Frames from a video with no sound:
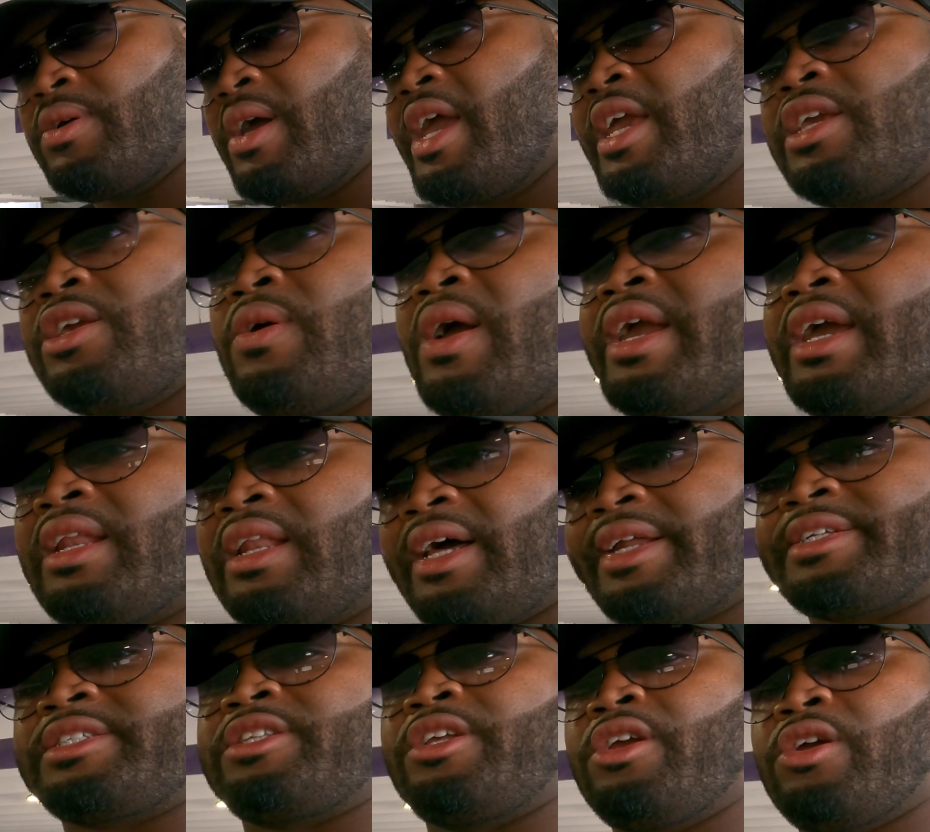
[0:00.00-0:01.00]
Hey Q, I get a lot
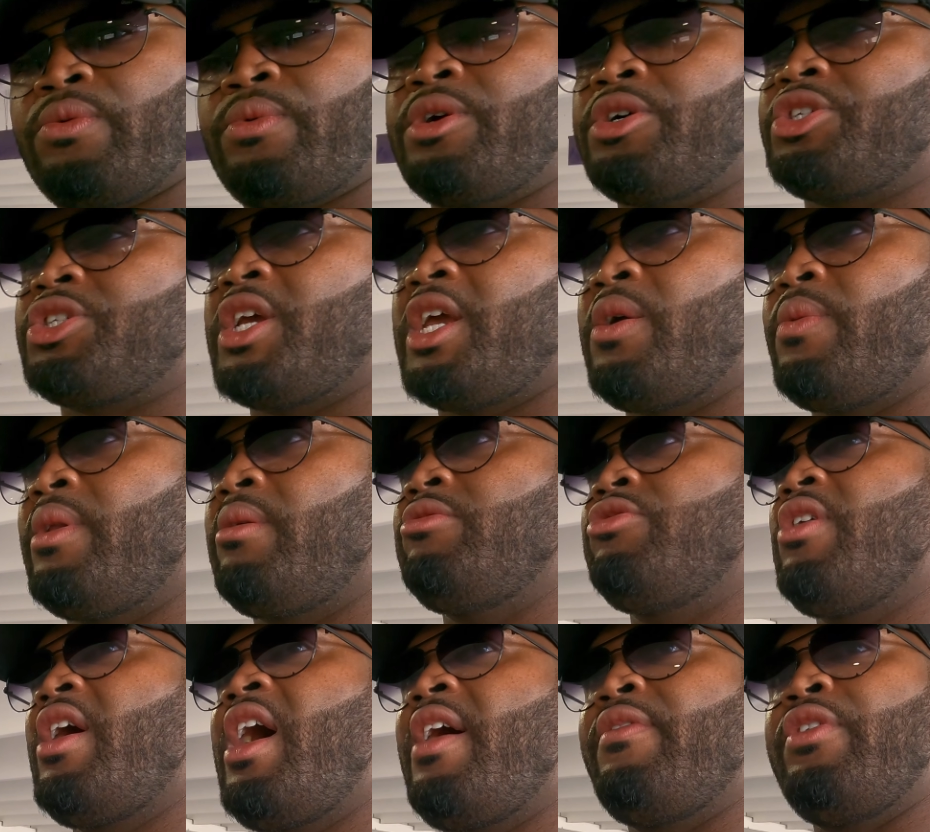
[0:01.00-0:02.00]
of steering wheel shake when I'm
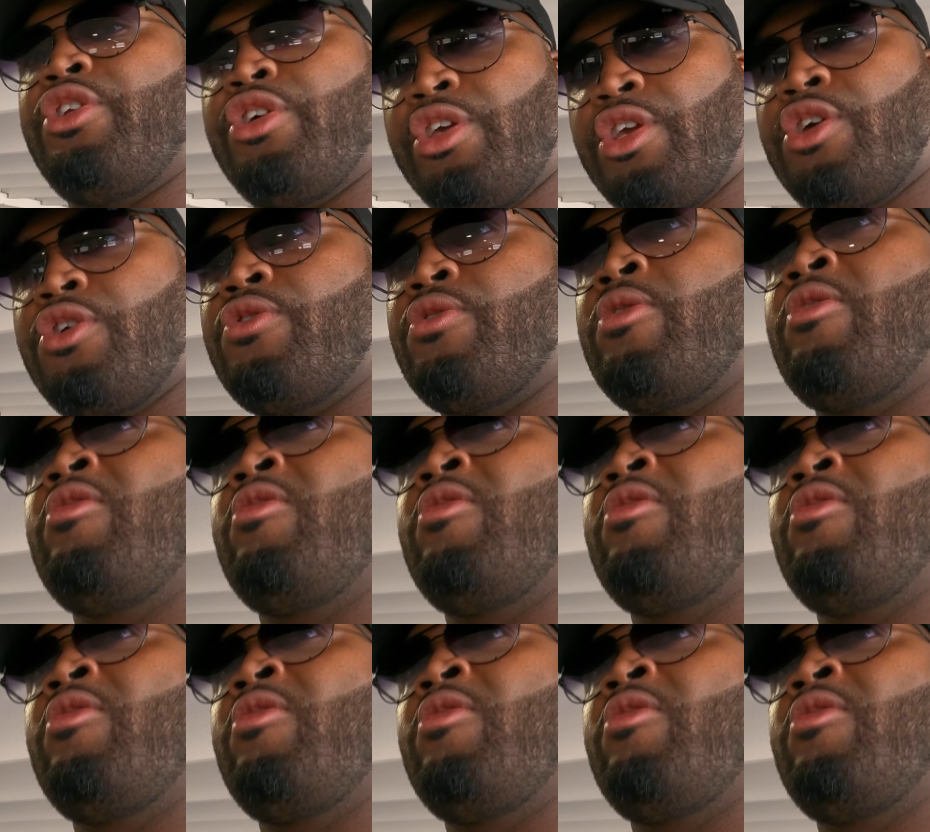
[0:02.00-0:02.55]
driving, do you?